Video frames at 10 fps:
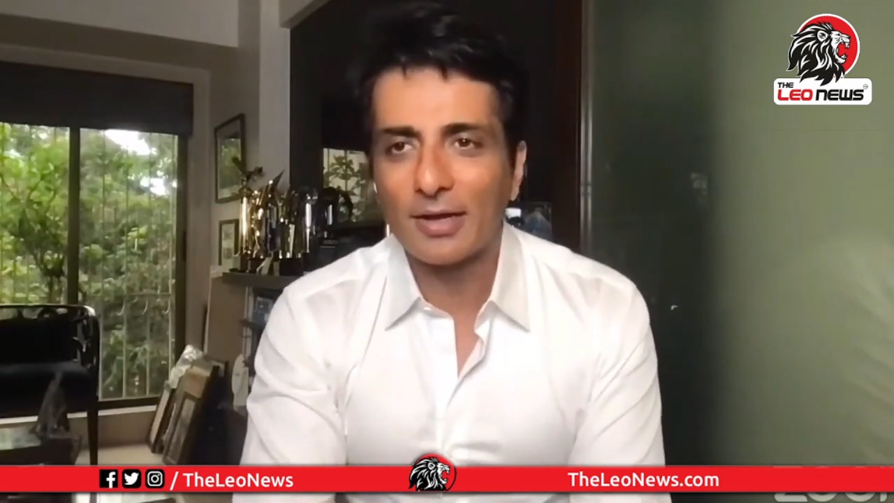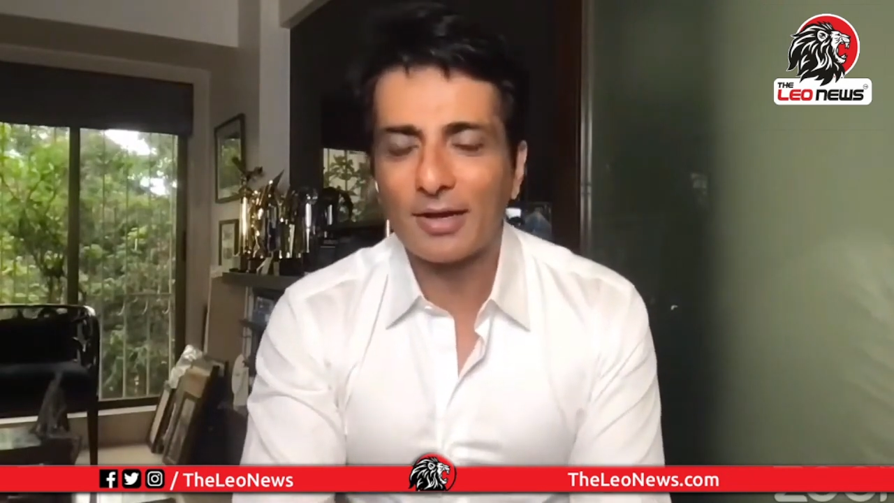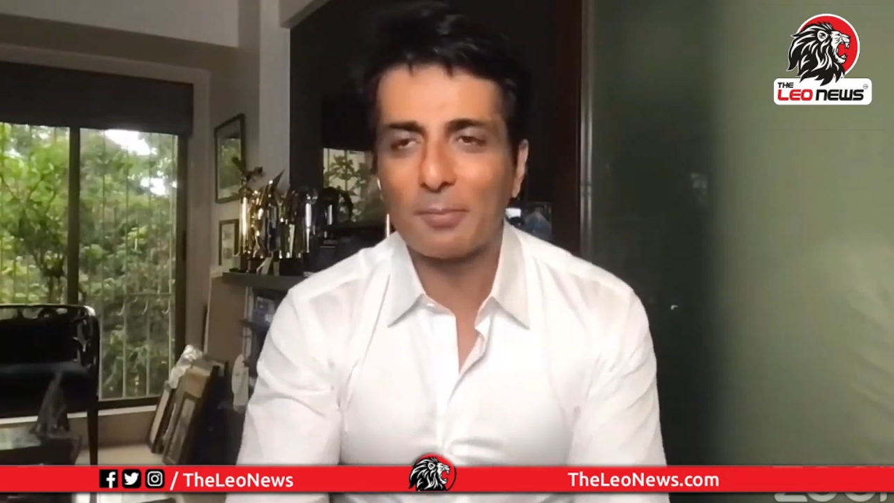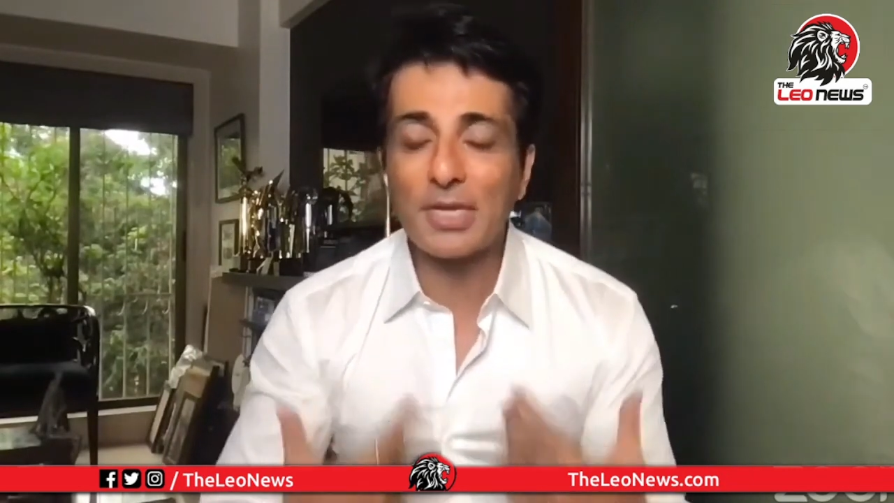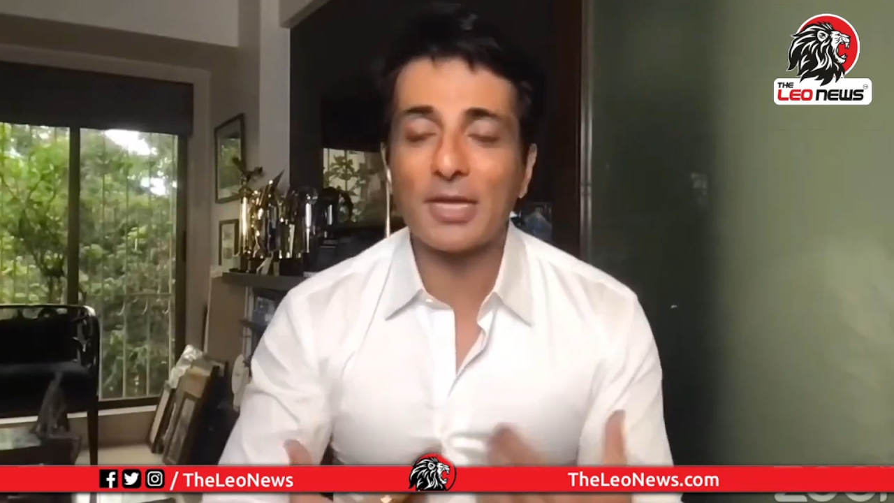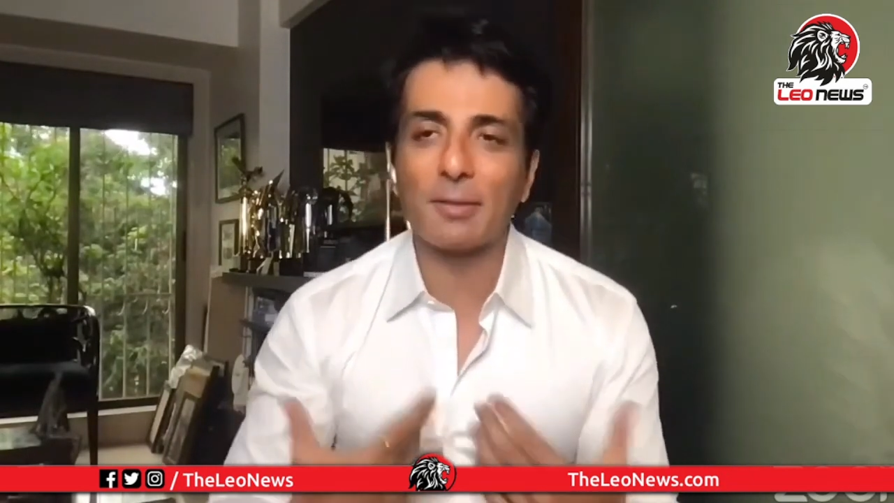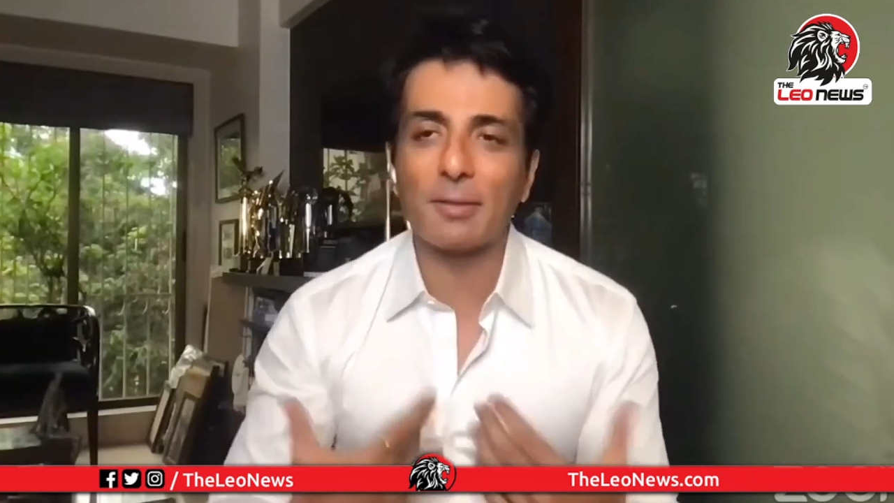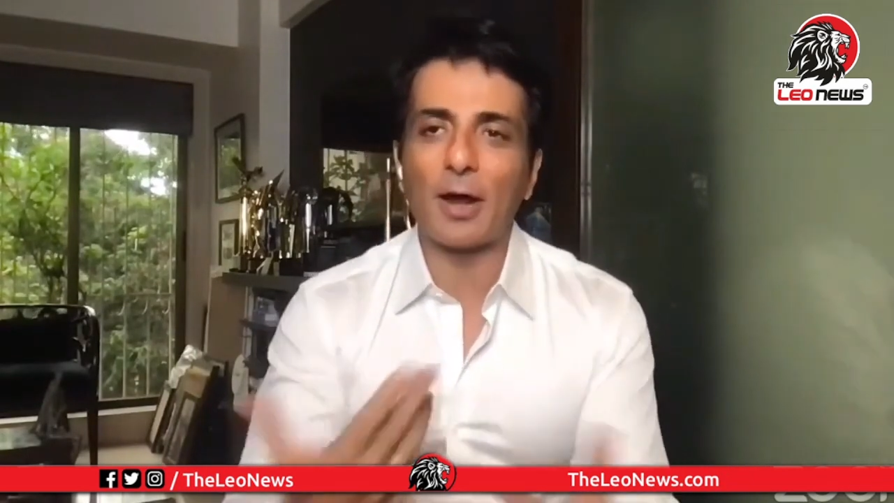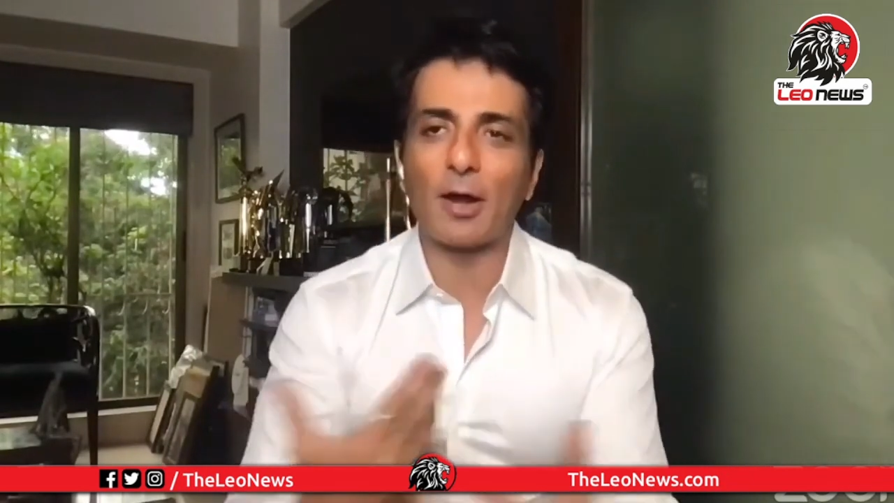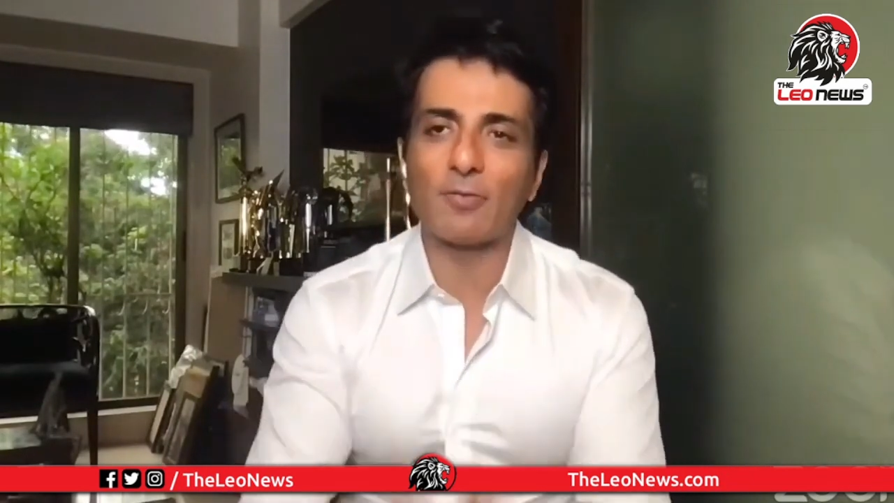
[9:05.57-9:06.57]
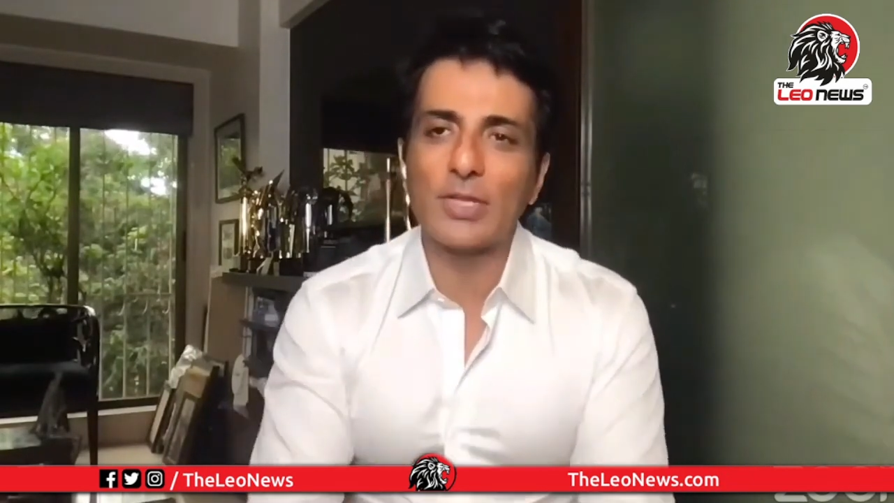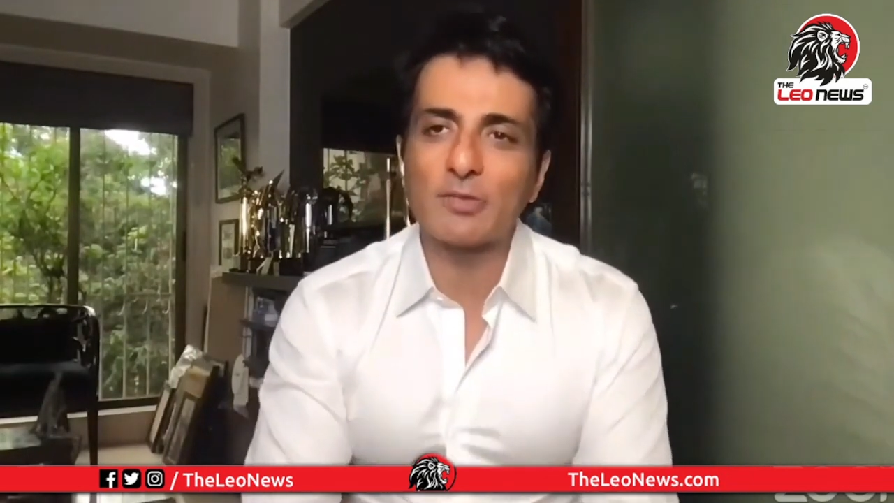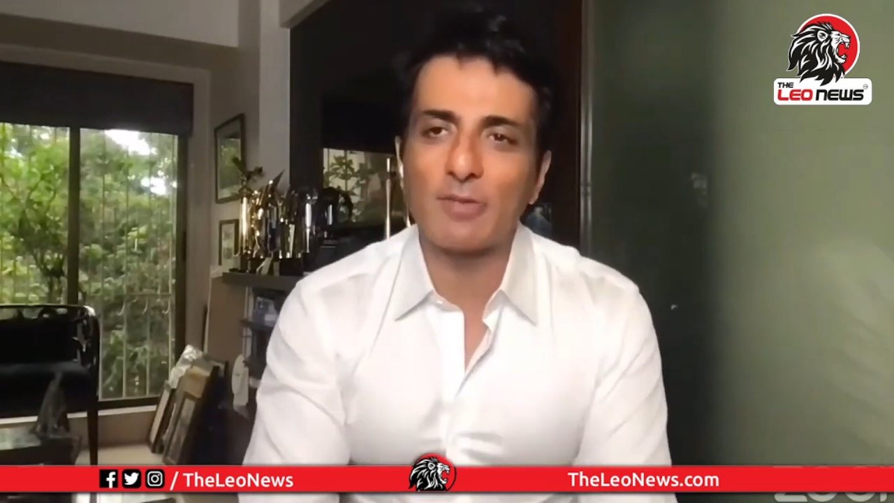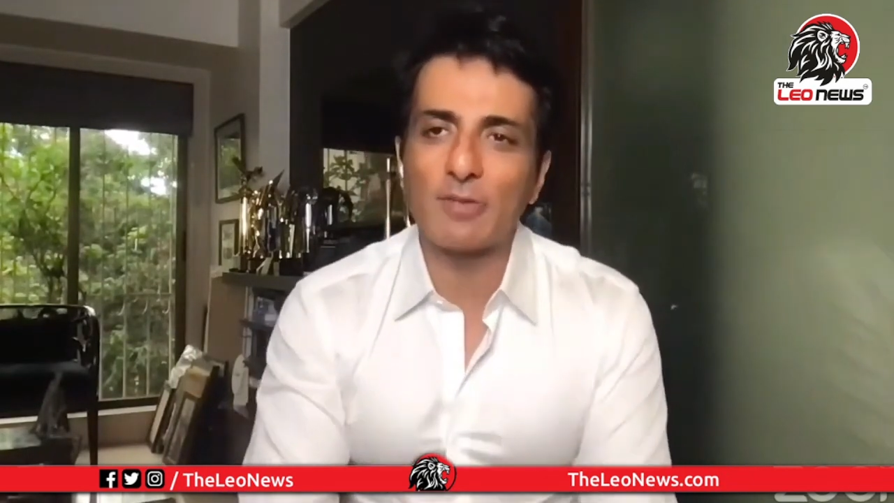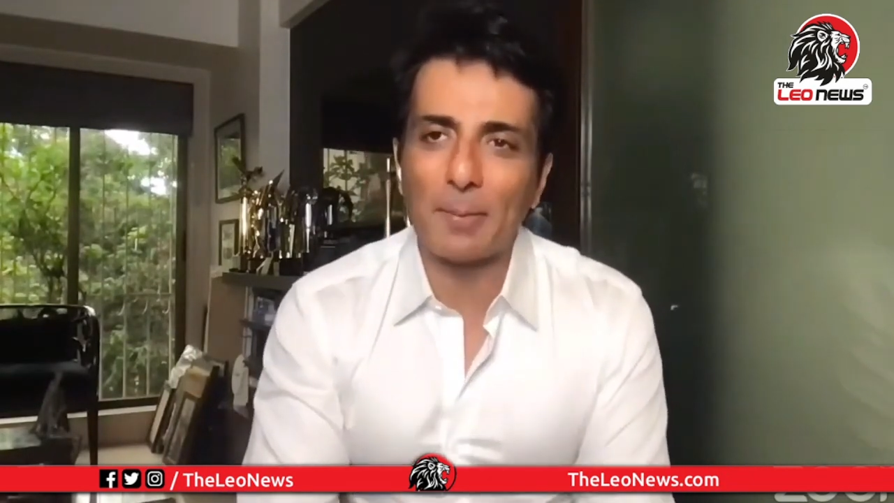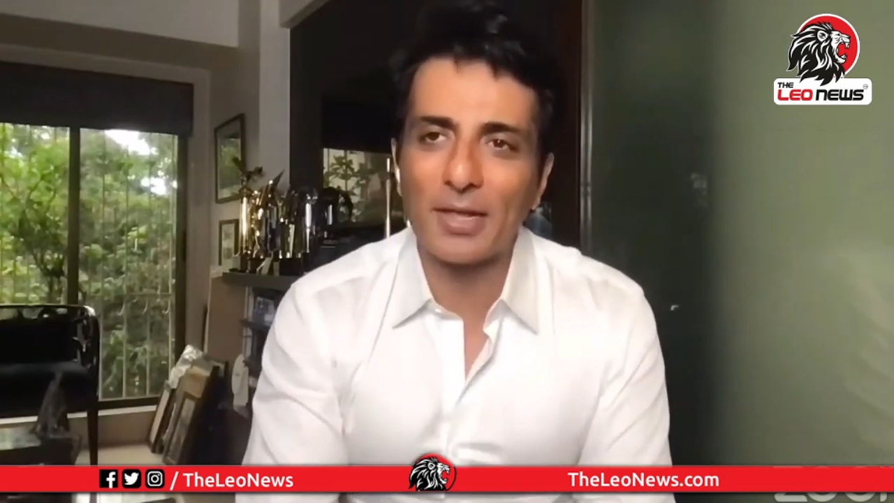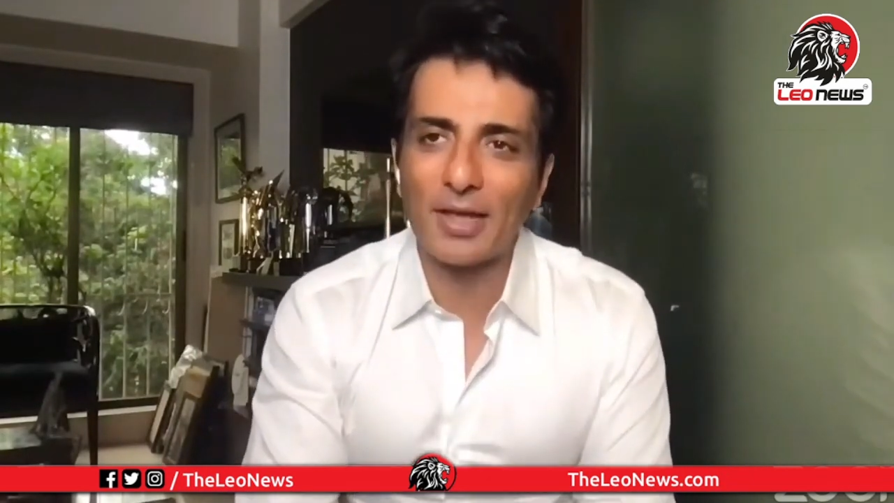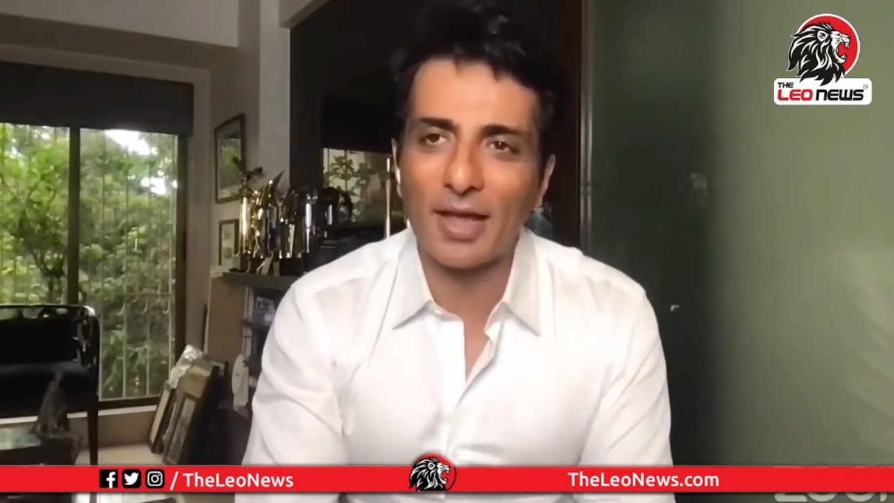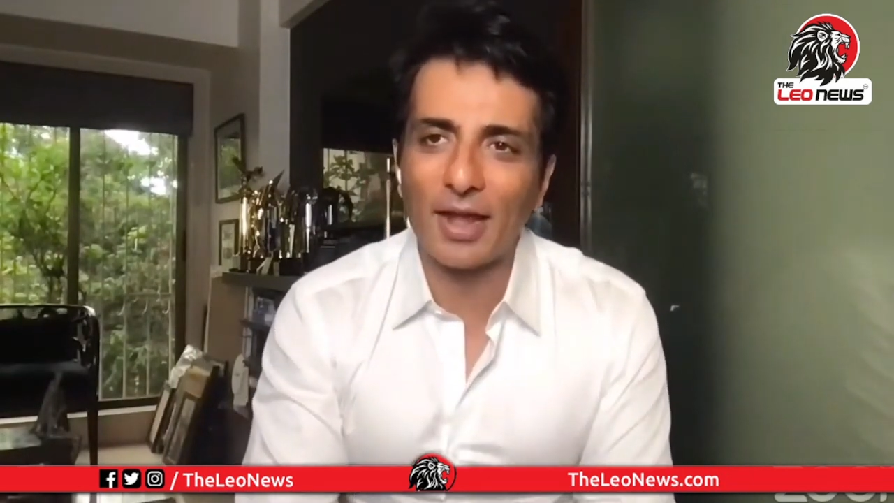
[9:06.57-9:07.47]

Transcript: of this family.